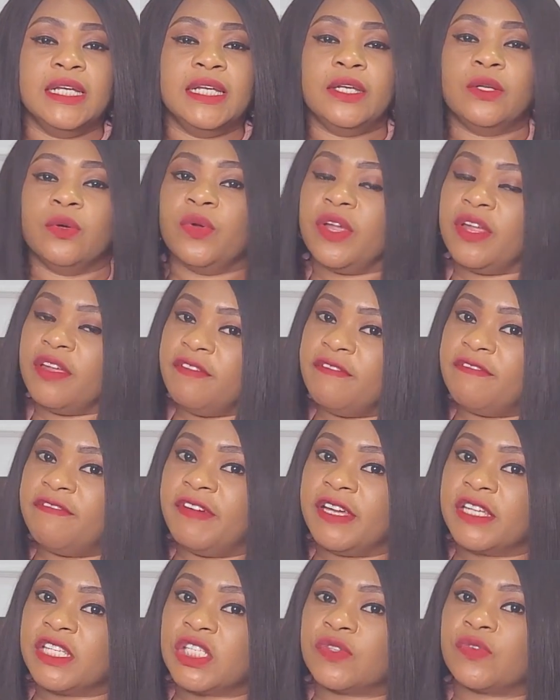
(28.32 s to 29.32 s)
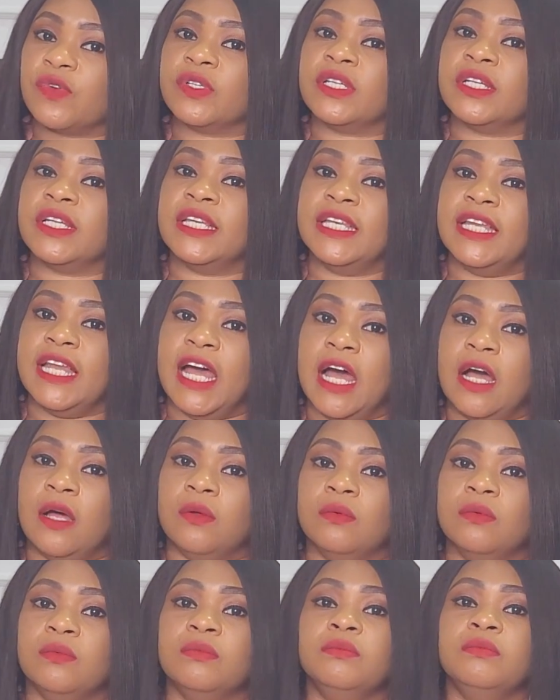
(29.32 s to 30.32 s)
they don't invest for the
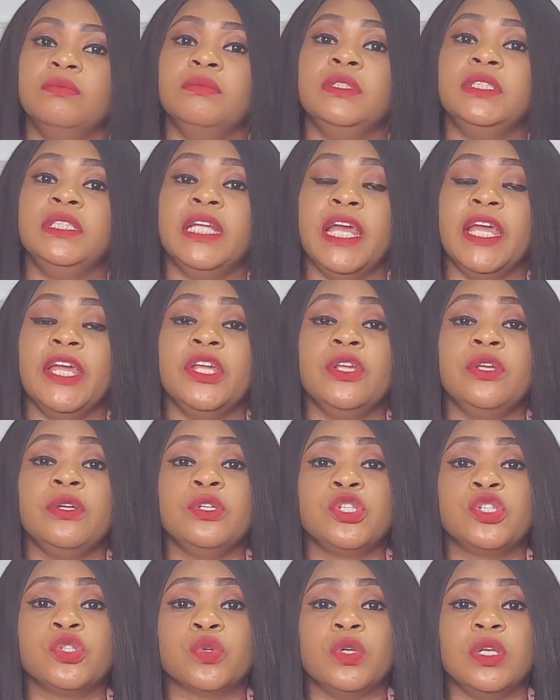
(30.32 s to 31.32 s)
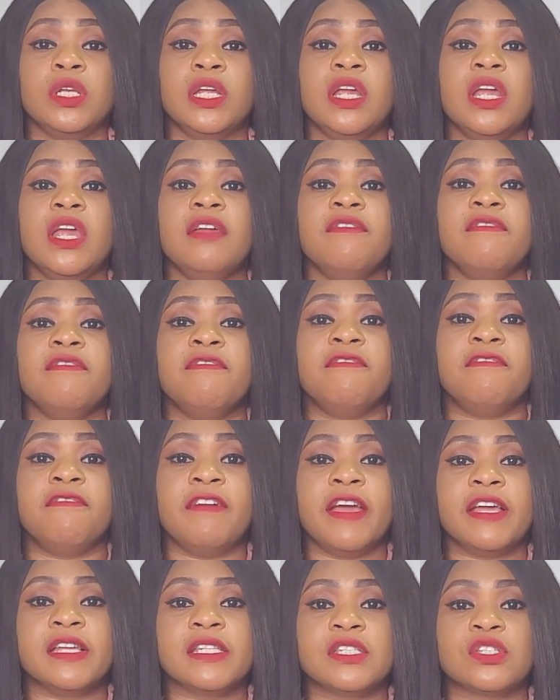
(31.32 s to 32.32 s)
now, they usually
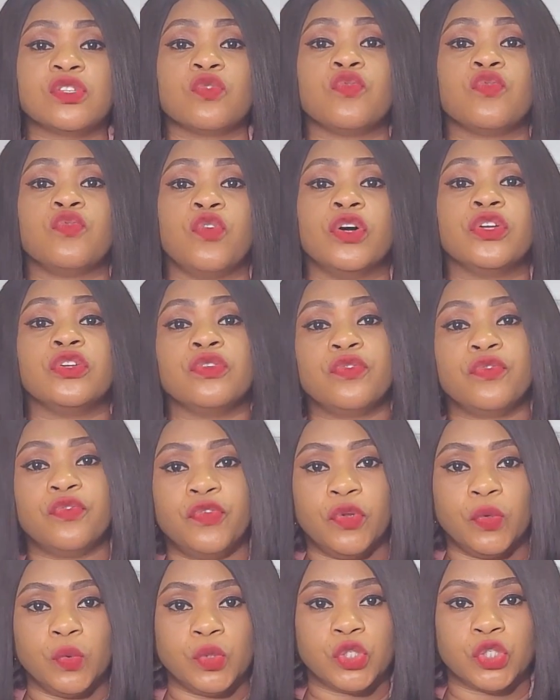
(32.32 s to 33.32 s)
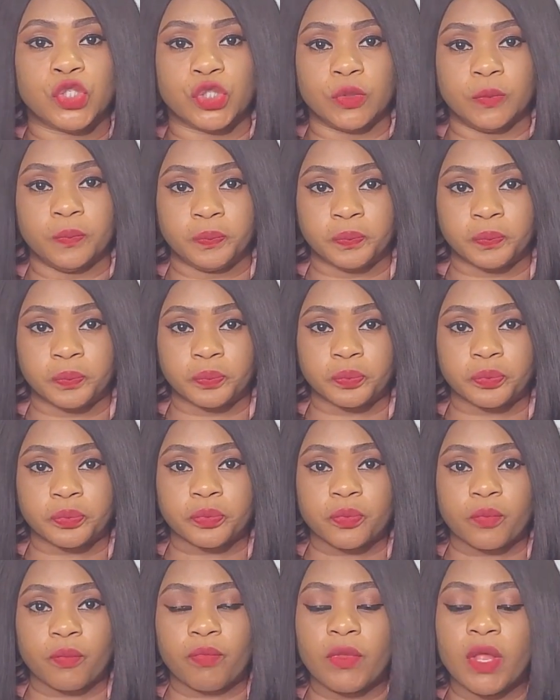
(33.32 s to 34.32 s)
invest for the future.
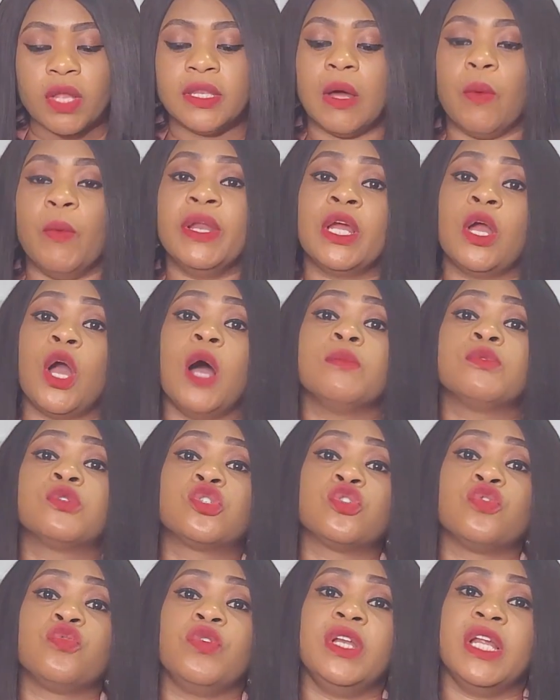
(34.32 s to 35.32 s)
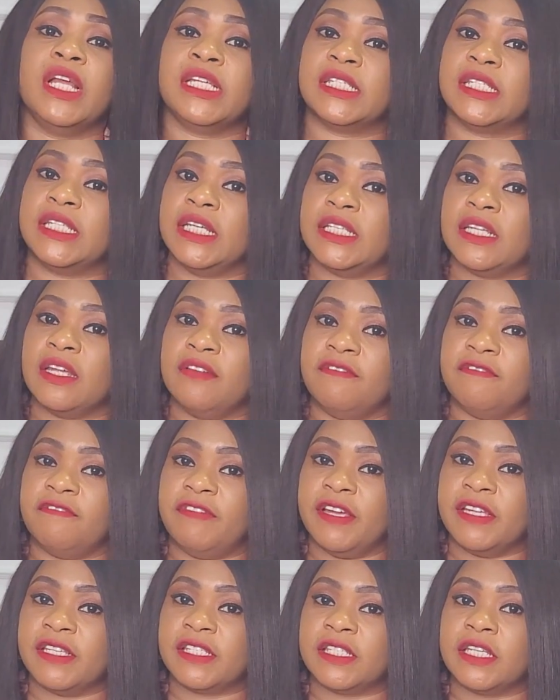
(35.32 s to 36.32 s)
Now, when it comes to real estate
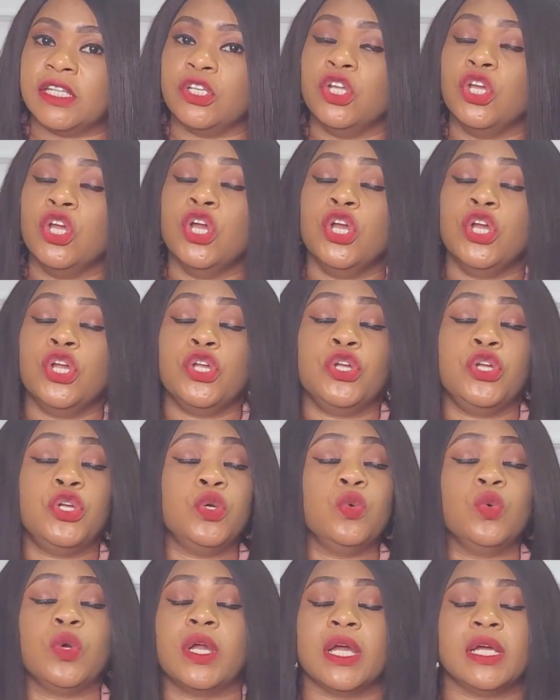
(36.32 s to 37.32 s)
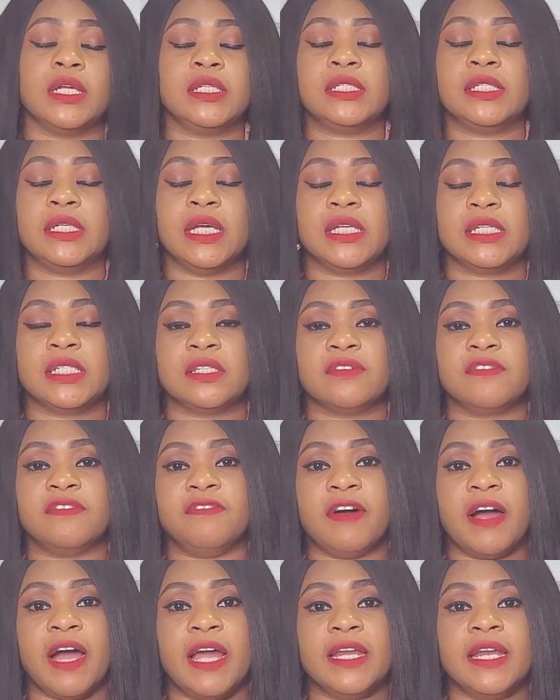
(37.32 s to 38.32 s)
investing, you can
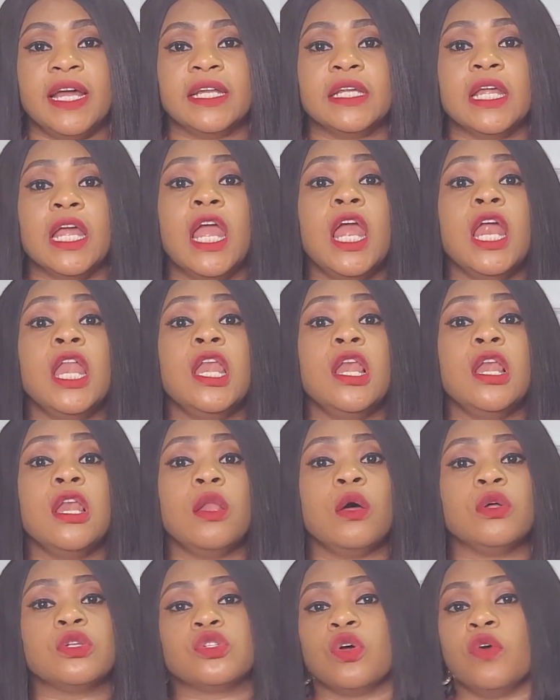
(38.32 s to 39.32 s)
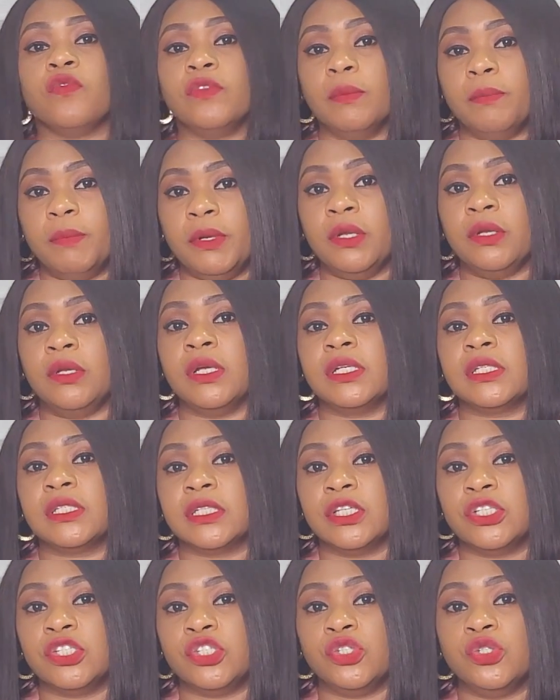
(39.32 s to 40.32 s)
testify that a lot of the billionaires
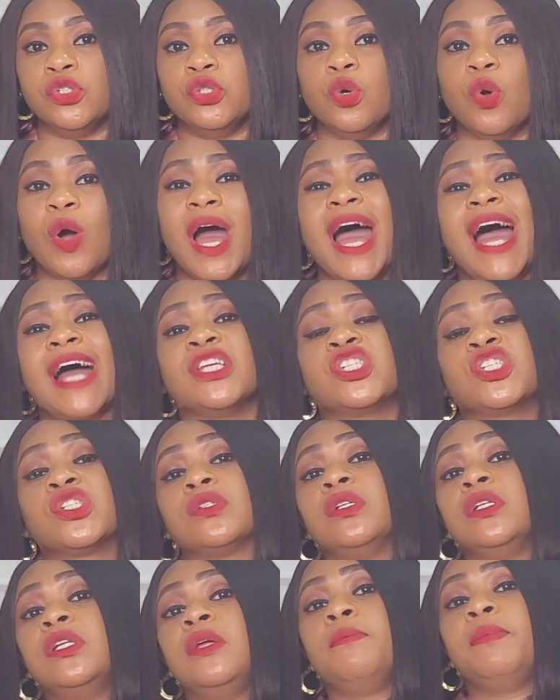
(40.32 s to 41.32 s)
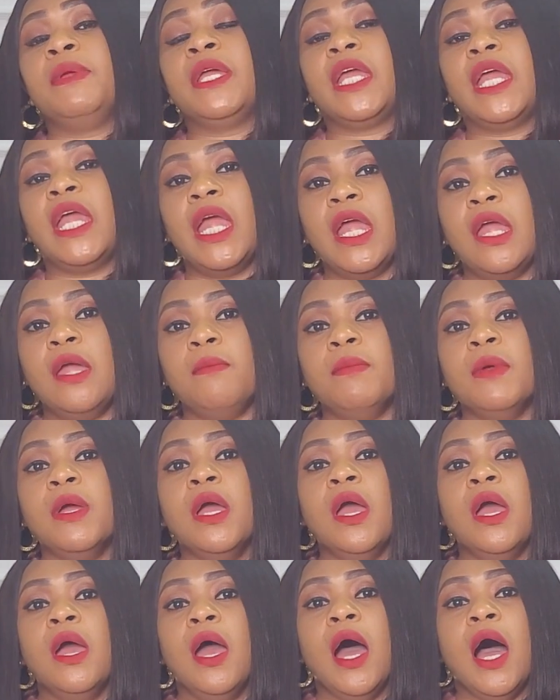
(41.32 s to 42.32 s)
that you know actually became
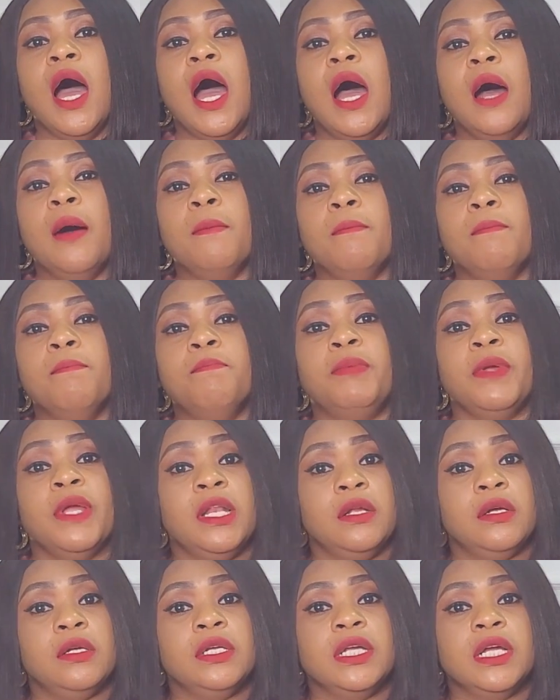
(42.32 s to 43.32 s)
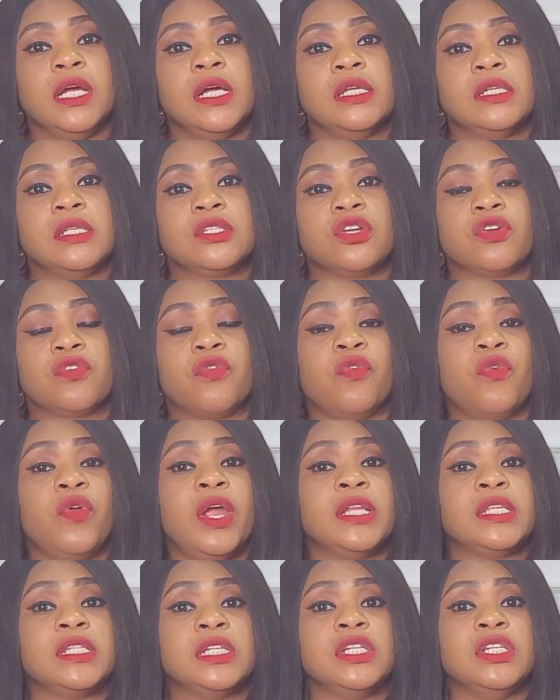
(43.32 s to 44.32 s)
um, billionaires,
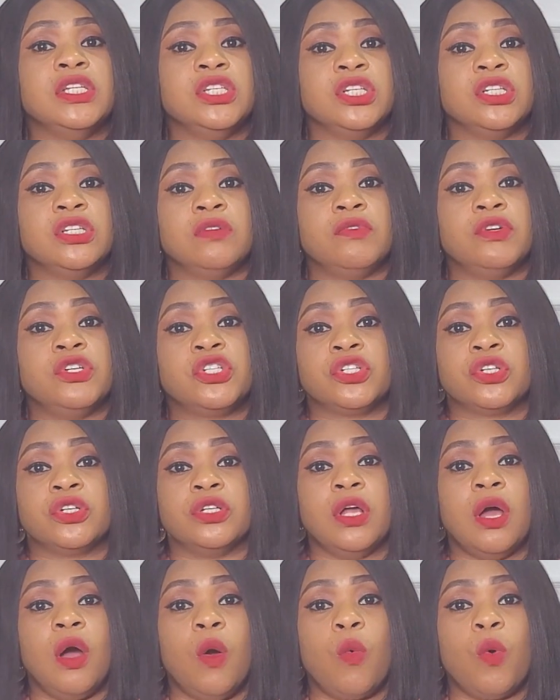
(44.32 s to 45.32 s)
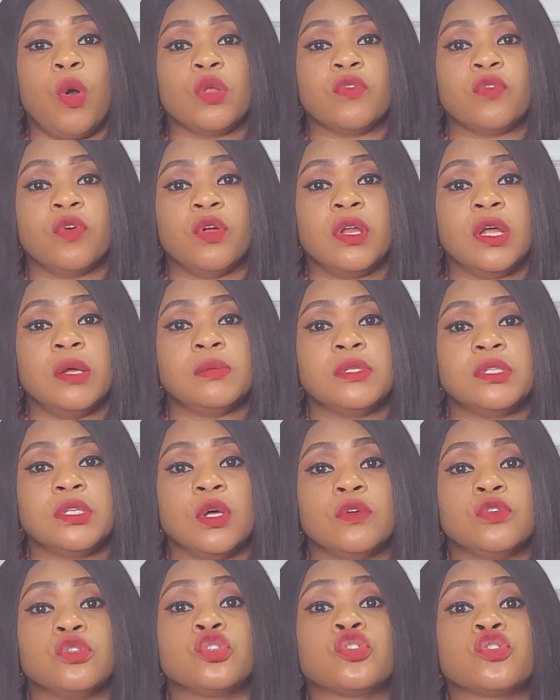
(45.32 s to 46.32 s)
creating generational wealth for
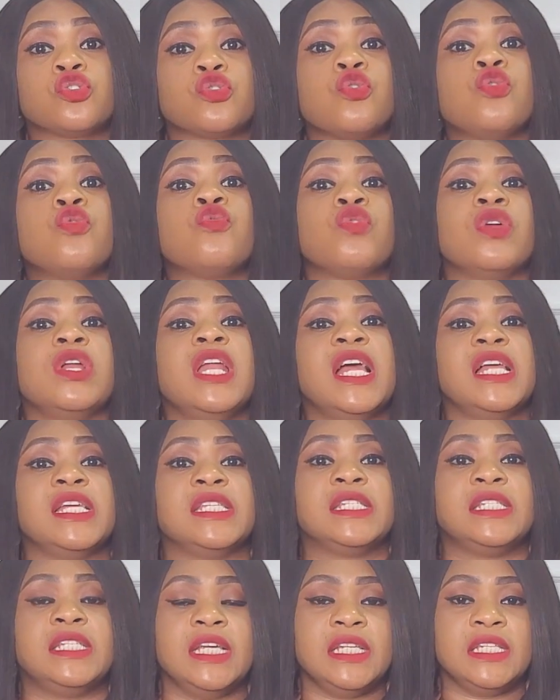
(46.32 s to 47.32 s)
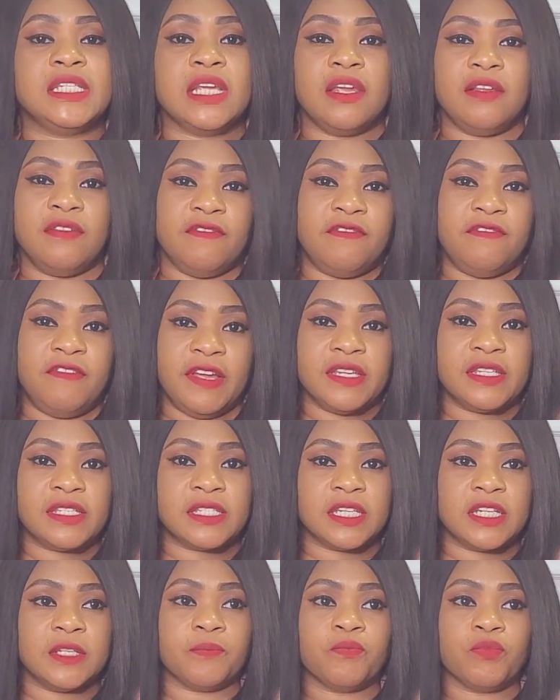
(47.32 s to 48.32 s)
themselves through real estate
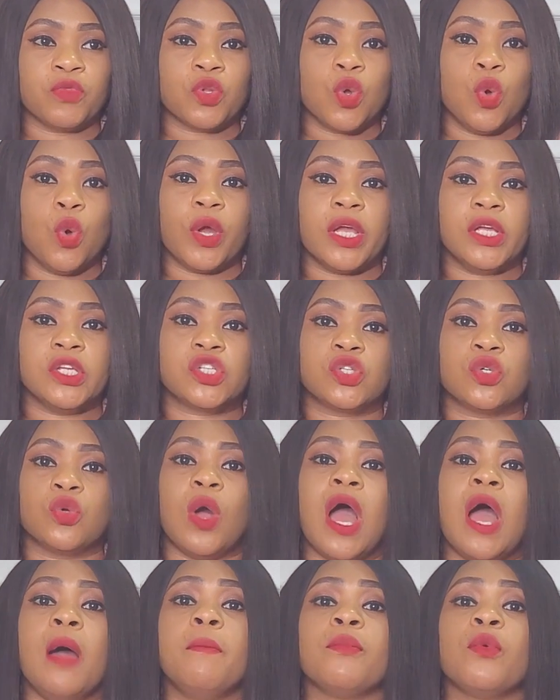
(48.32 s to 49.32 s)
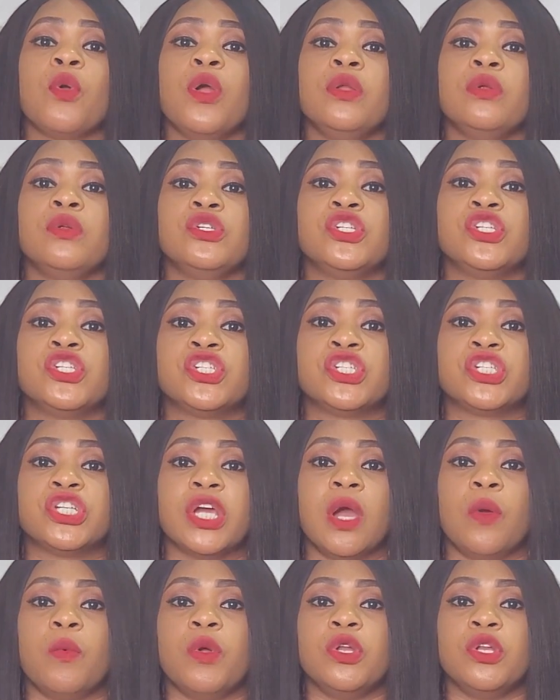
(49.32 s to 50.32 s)
investing. Okay, so I'm going to
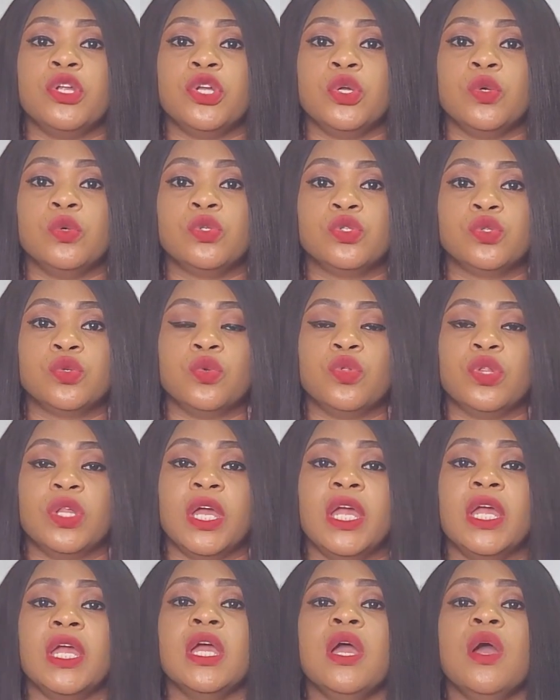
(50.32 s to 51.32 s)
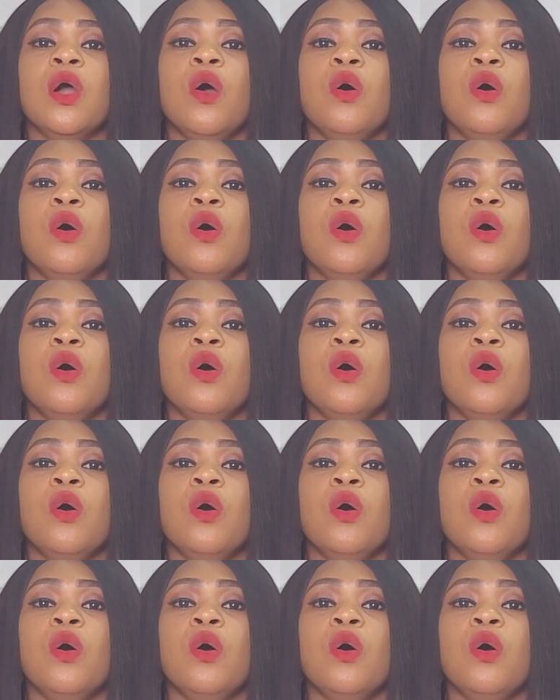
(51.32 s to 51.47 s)
share with you today